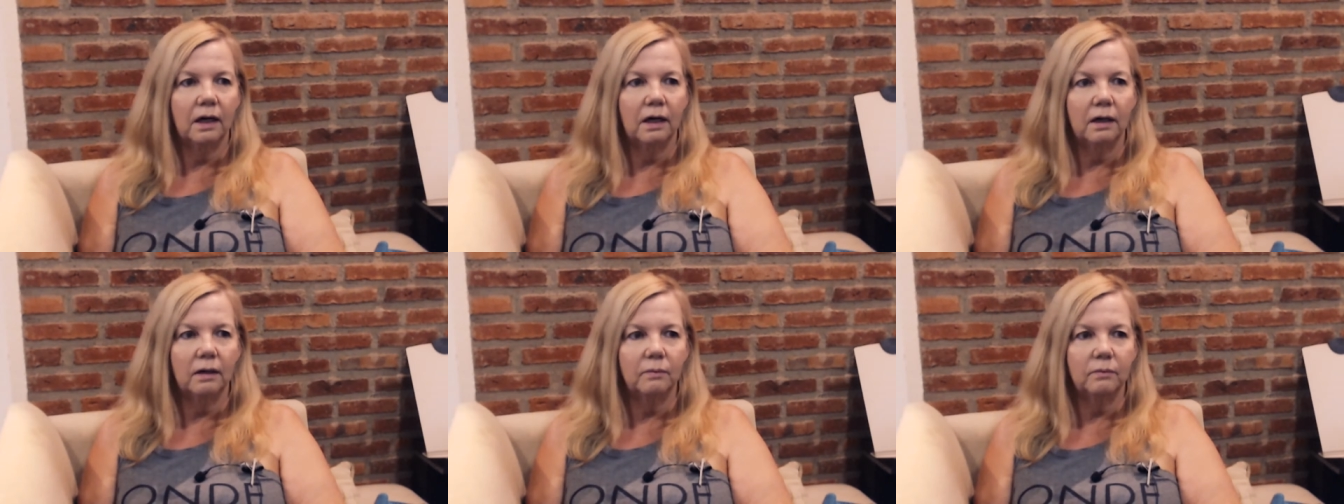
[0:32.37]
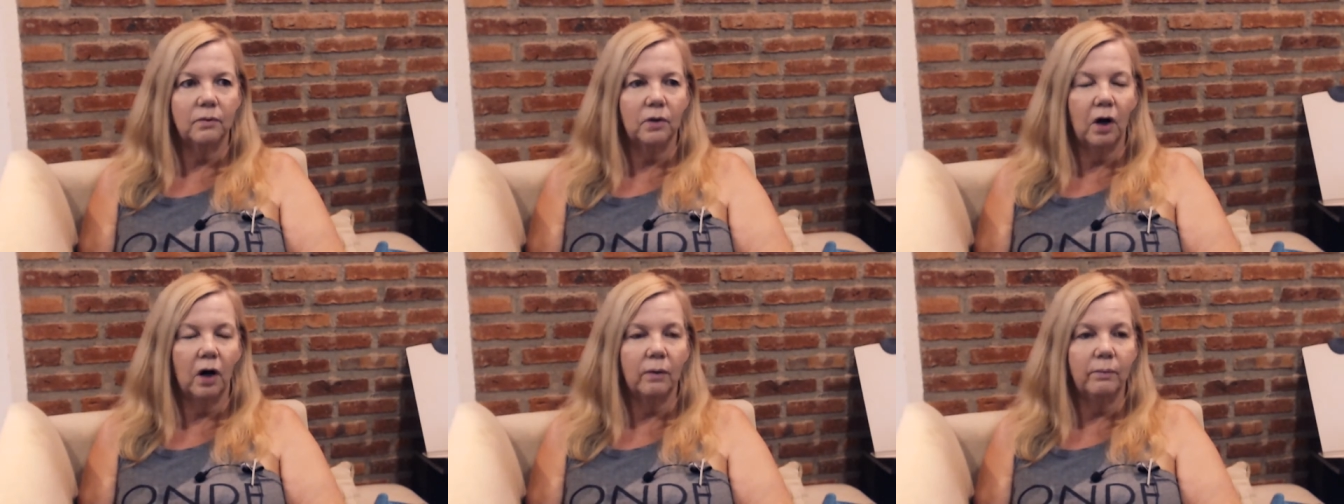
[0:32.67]

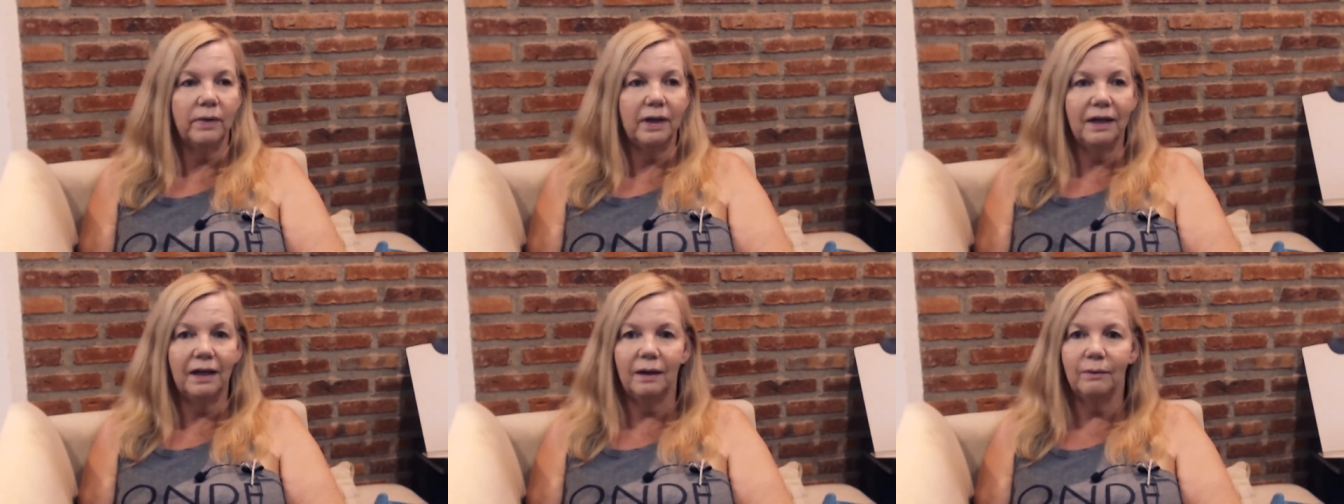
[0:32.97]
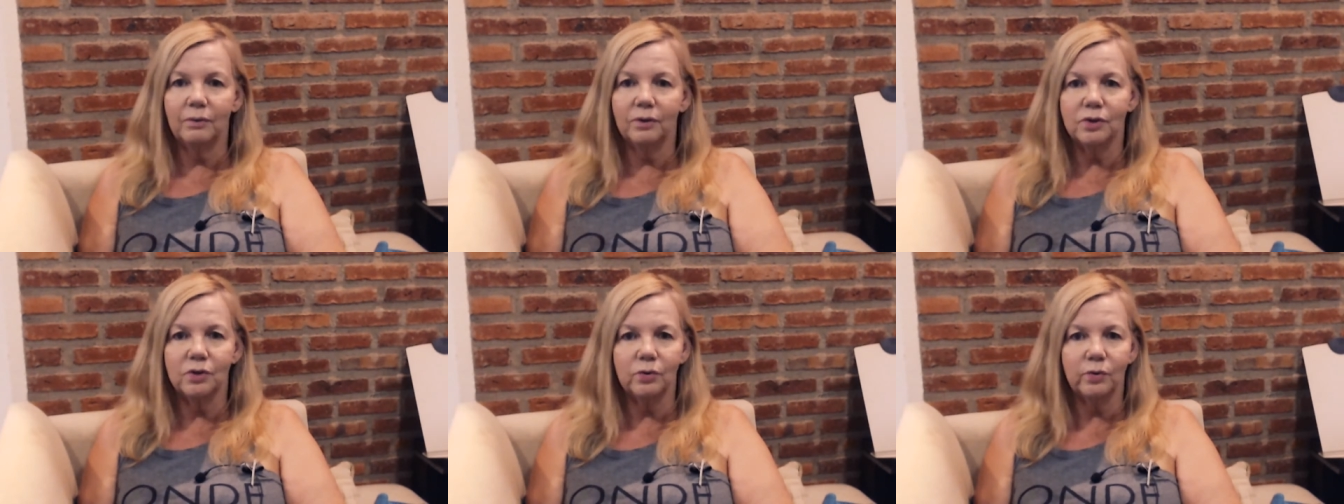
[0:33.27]
not being
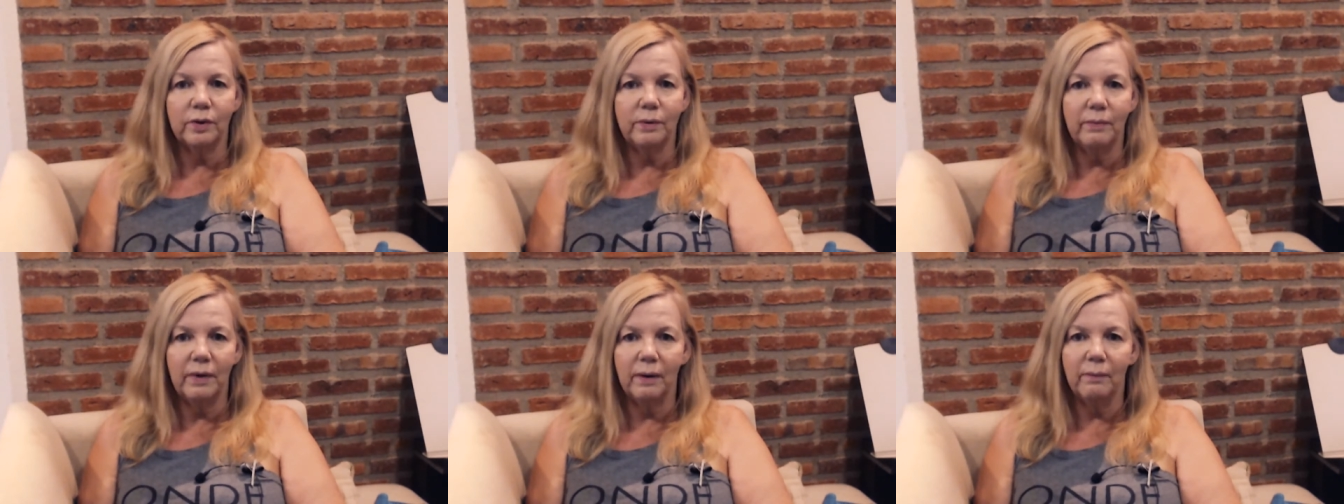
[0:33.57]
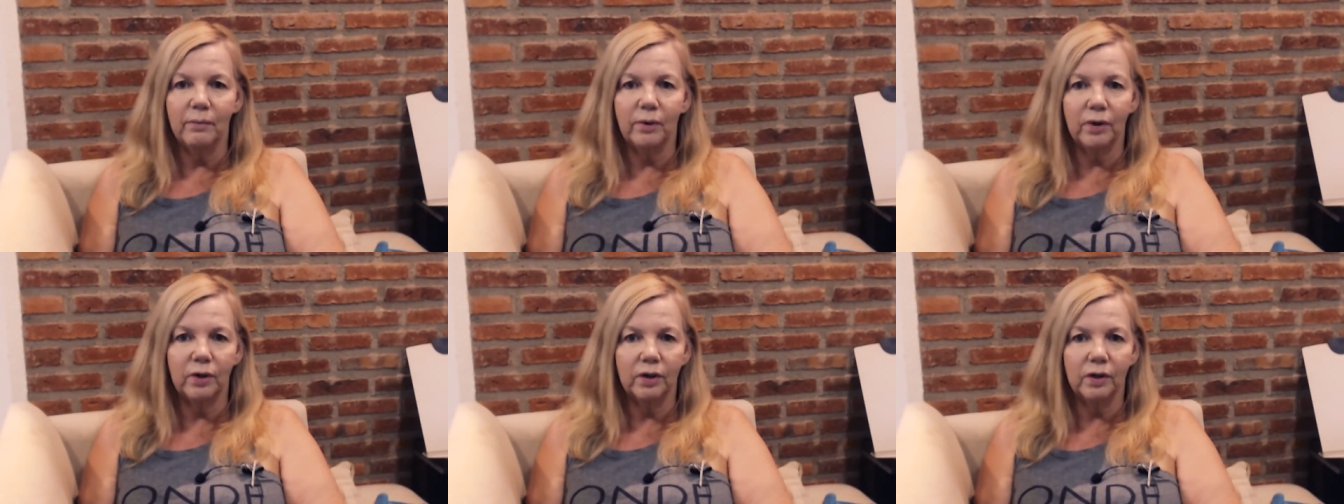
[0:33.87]
able to
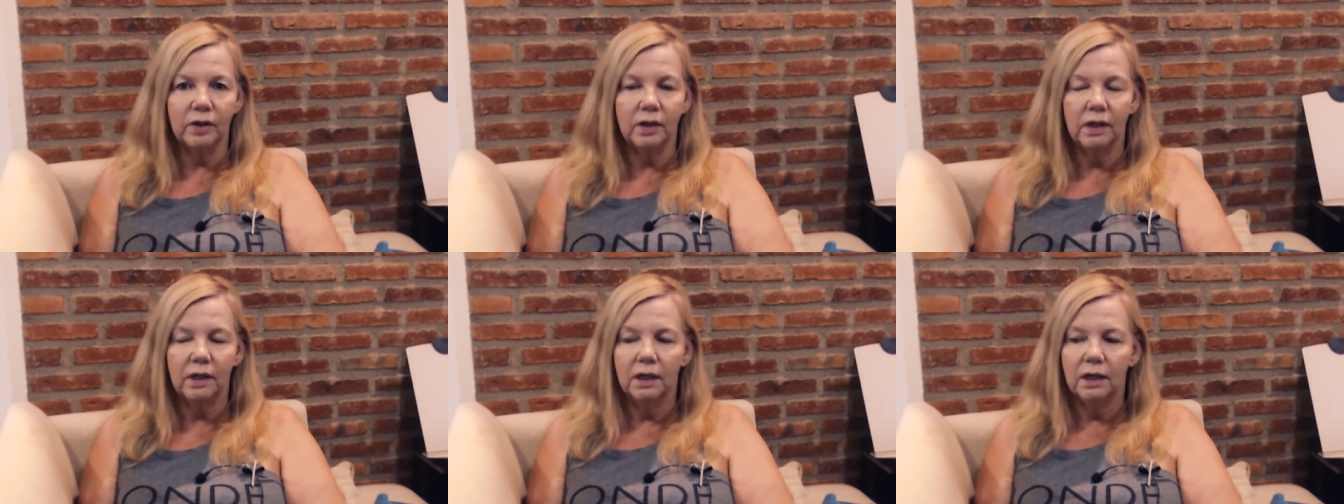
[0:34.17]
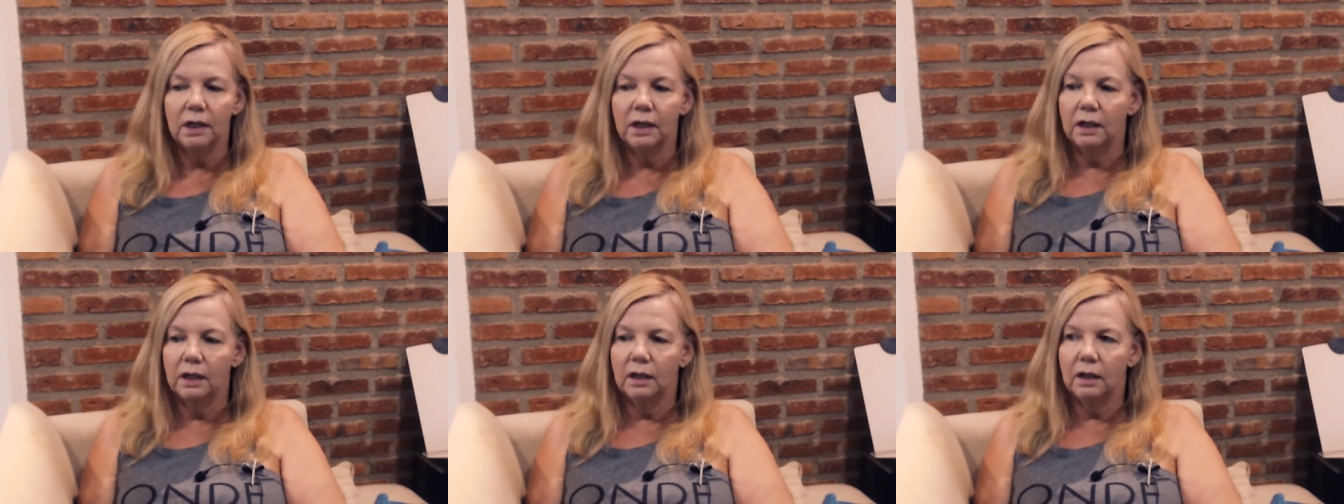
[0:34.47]
remember,
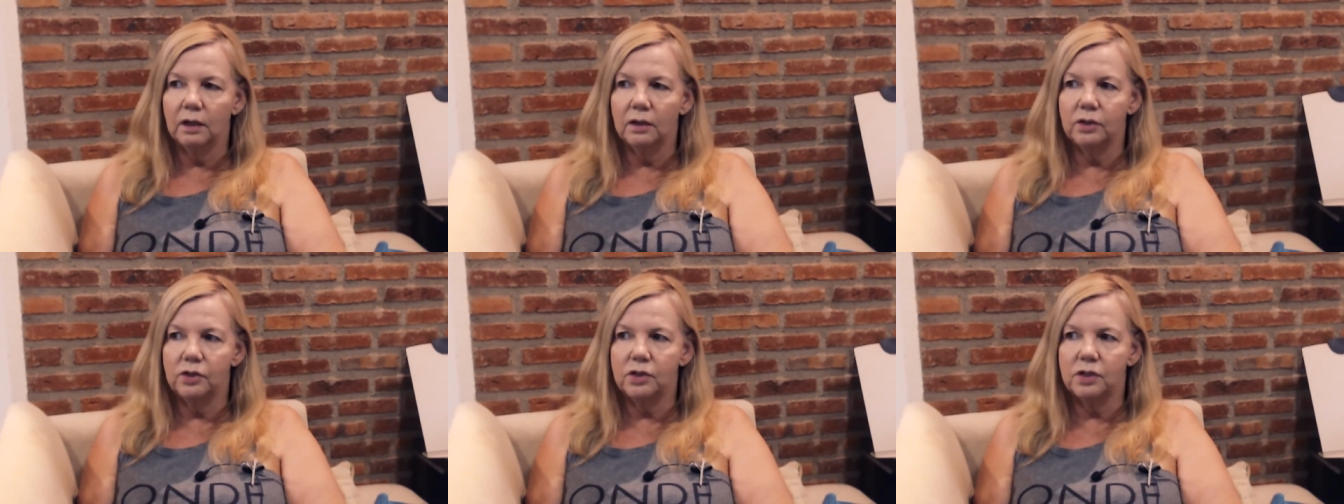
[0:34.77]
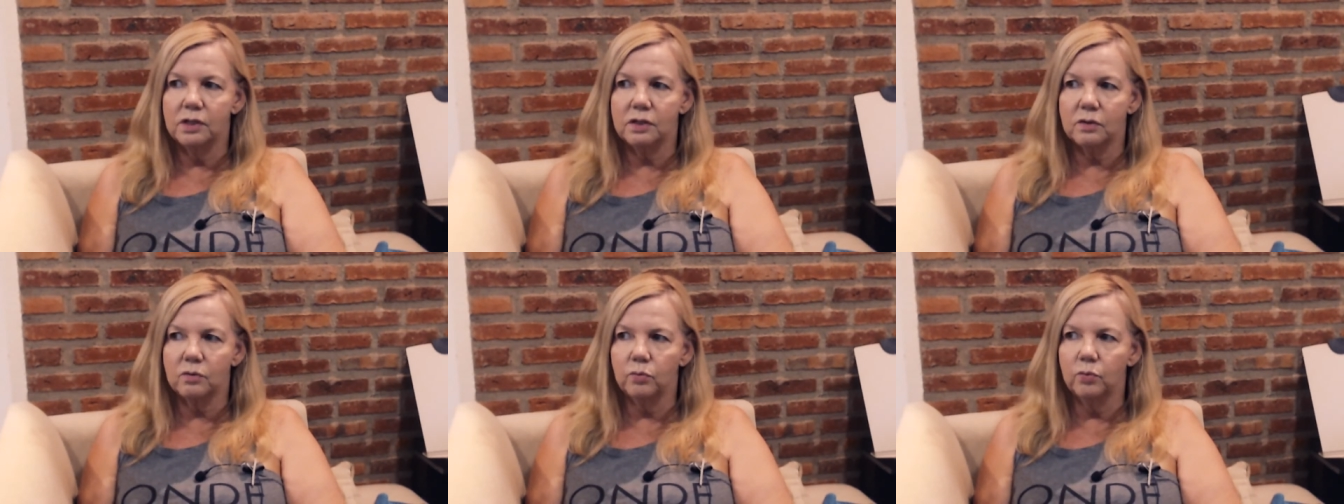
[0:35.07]

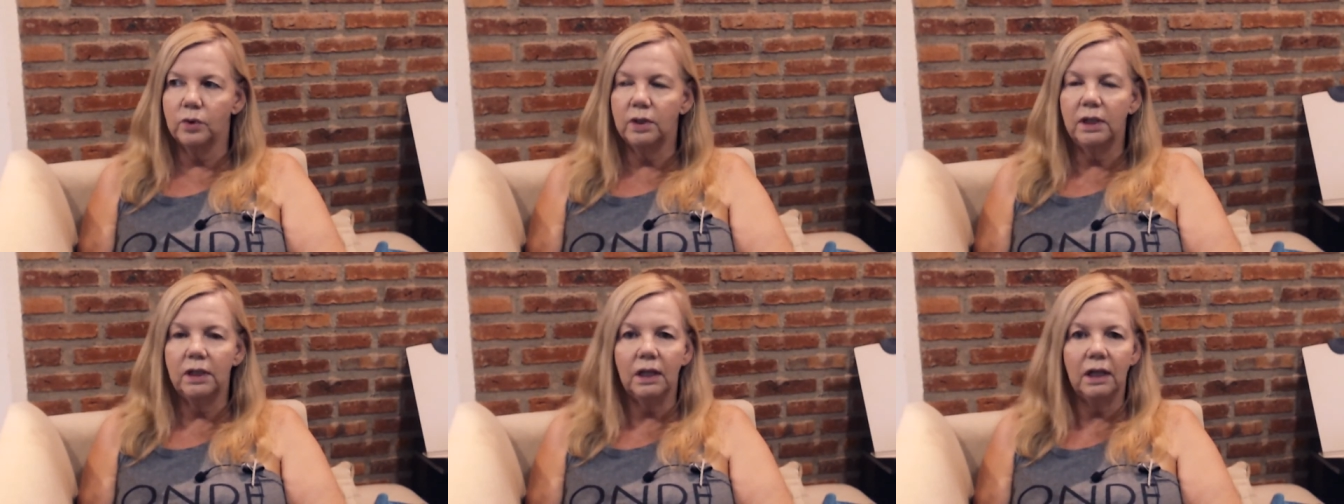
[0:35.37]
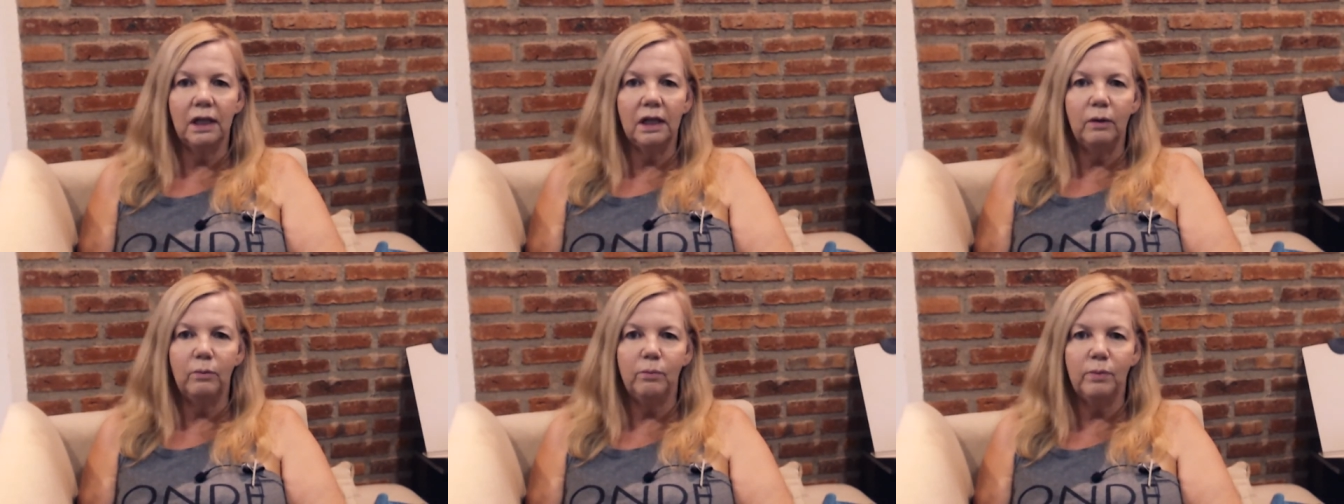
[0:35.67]
just
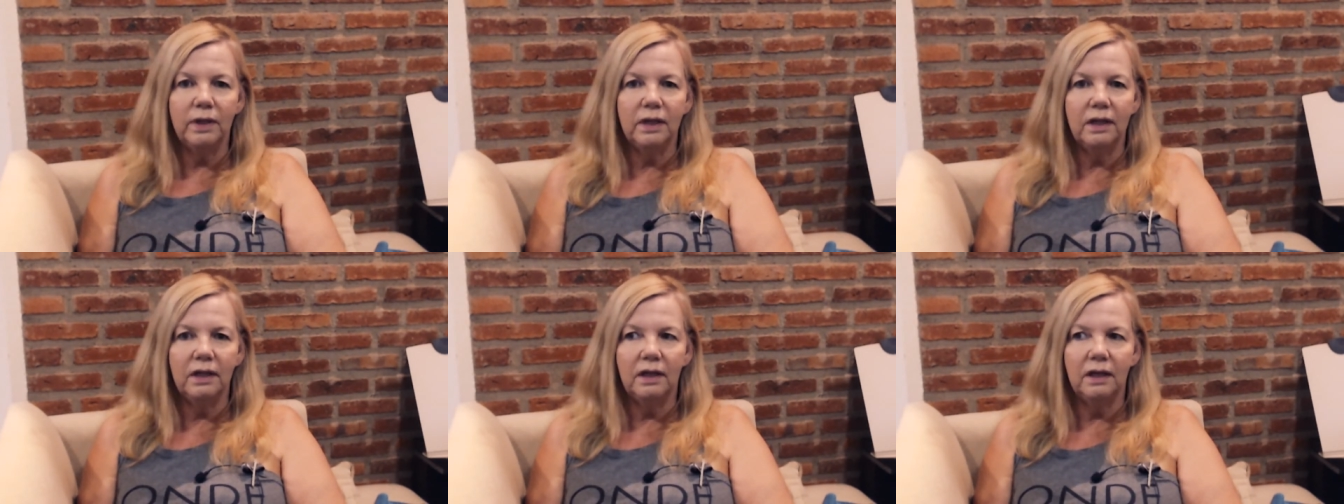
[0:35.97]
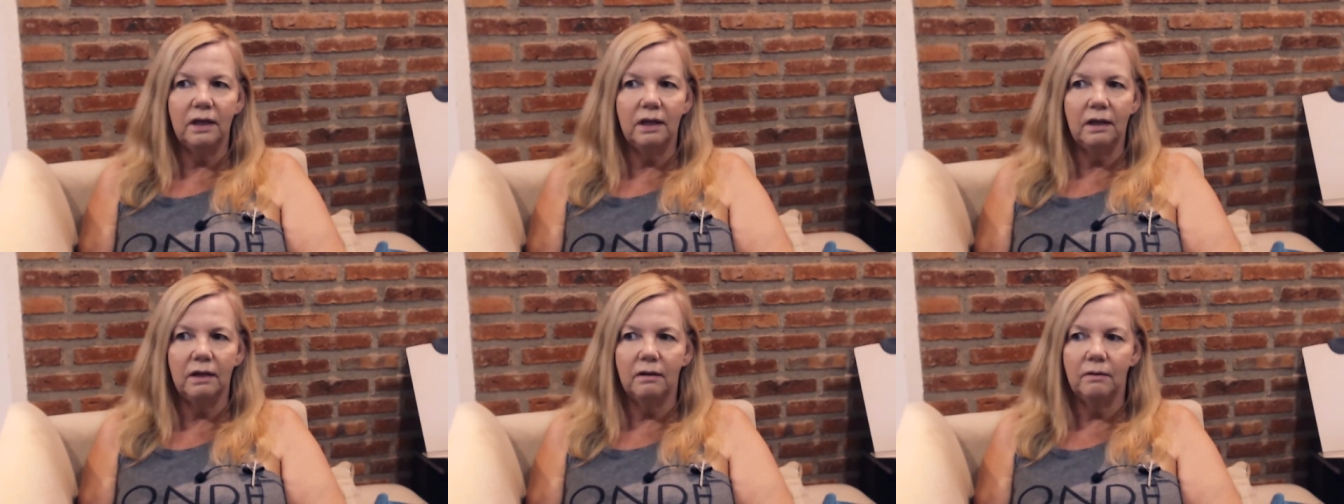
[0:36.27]
really
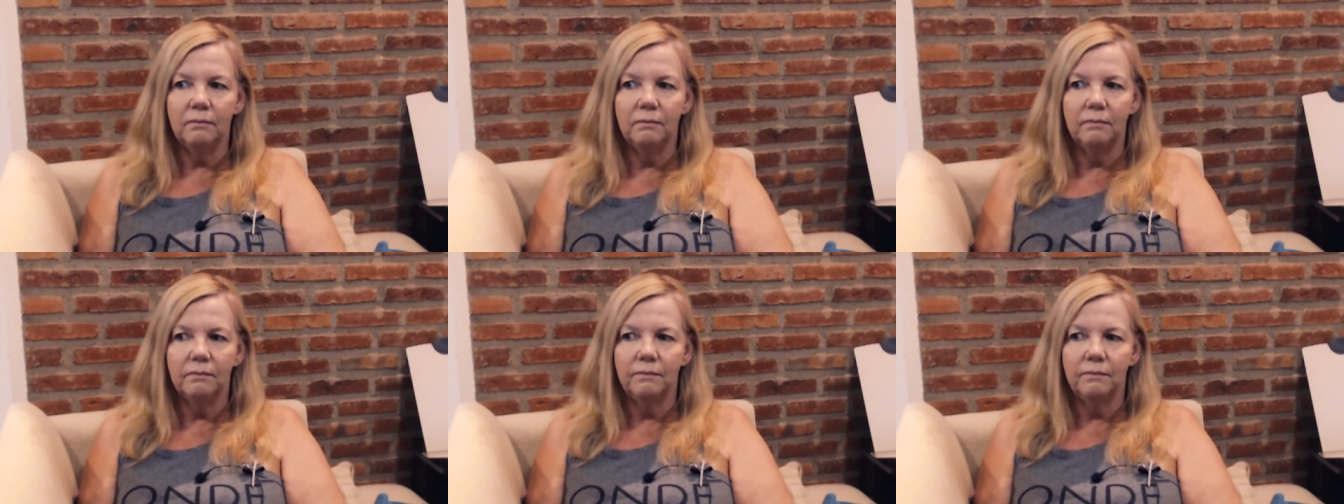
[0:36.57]
being